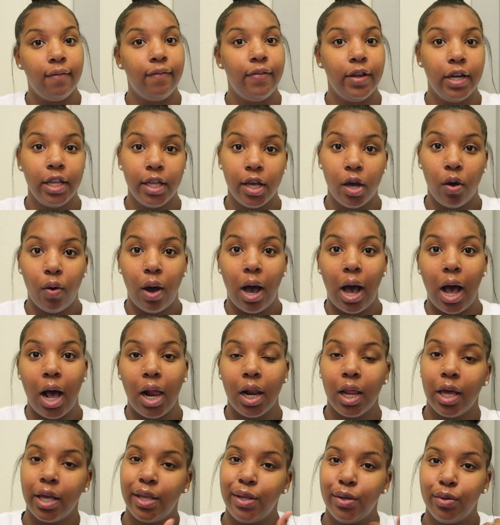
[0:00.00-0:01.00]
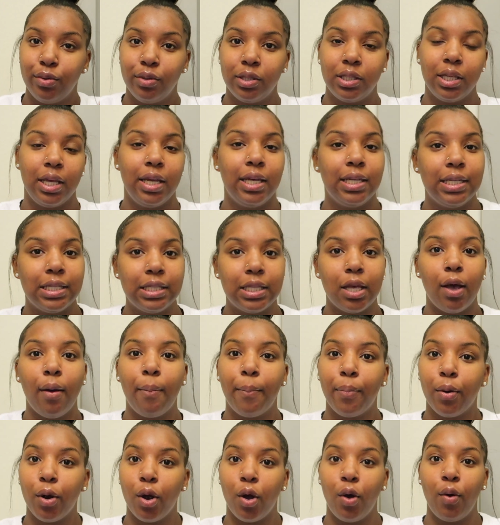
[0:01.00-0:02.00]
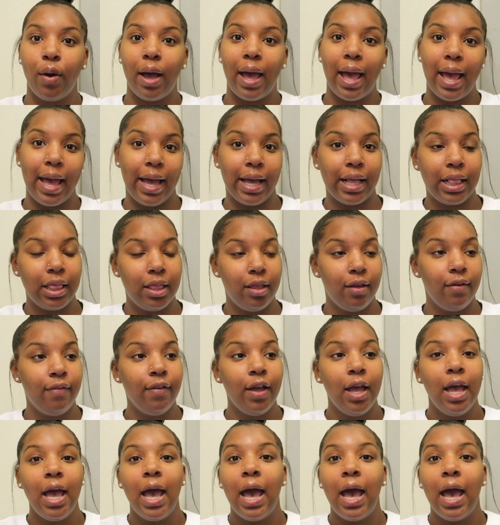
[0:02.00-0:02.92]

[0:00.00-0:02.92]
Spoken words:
the video, all I use is her Proactive.